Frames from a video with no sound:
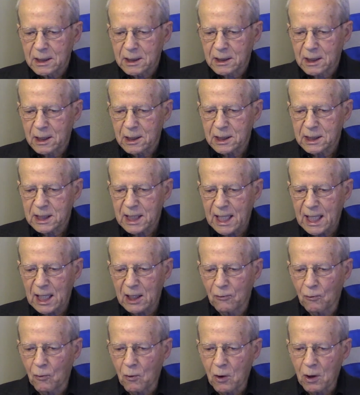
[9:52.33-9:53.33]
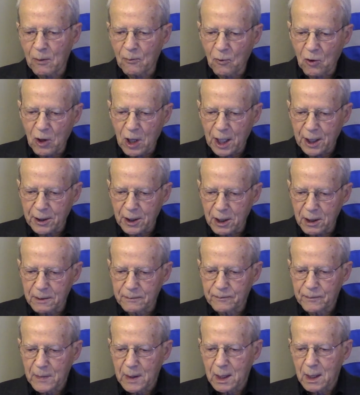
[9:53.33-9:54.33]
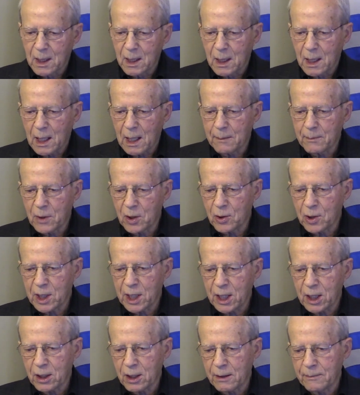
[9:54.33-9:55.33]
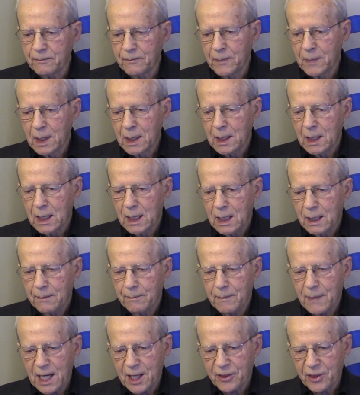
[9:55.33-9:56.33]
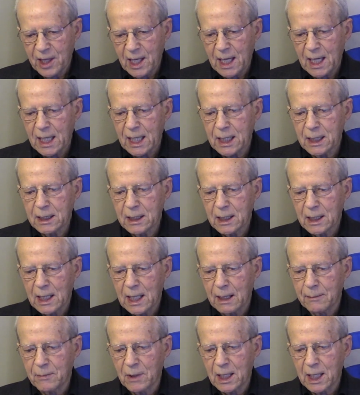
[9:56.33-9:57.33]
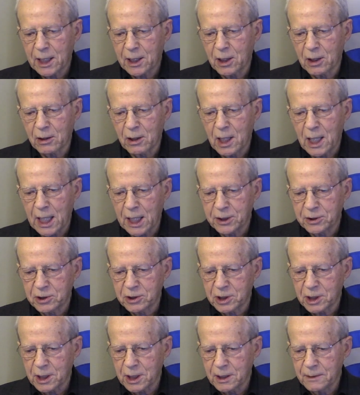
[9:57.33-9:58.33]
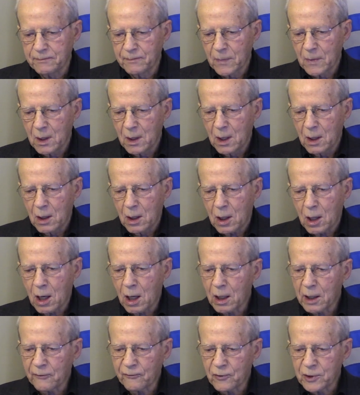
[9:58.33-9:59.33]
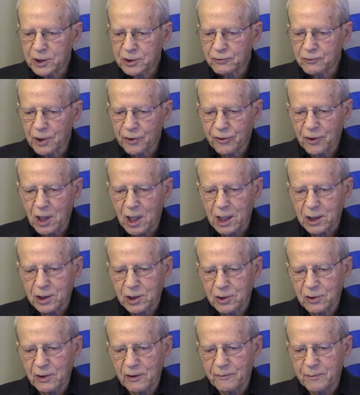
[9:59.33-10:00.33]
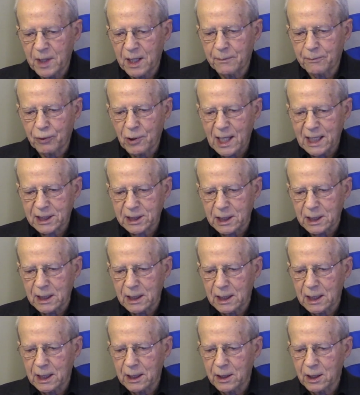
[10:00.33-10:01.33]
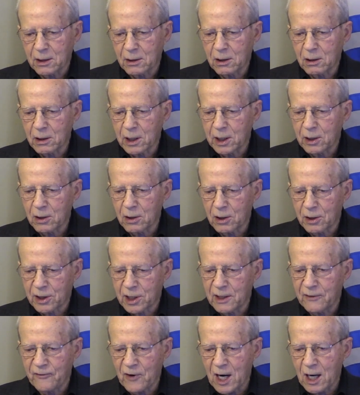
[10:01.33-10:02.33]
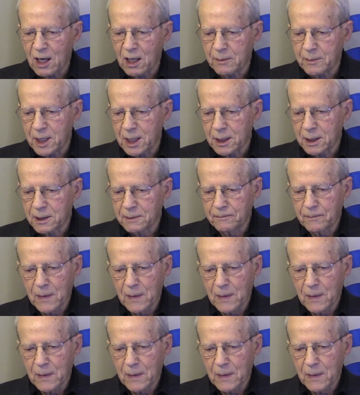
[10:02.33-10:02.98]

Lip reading: contained warm water, ammonium, methane, and molecular hydrogen, all of which were thought to have been present in the early Earth environment.